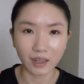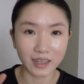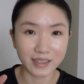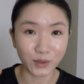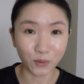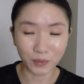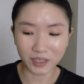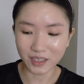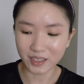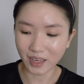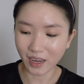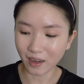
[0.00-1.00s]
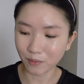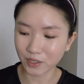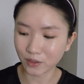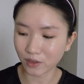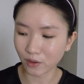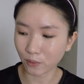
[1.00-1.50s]
Let's open this up.
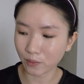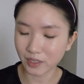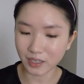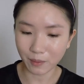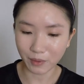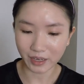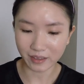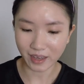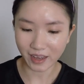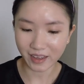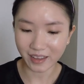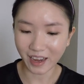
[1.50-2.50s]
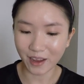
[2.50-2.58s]
So it opens up like that.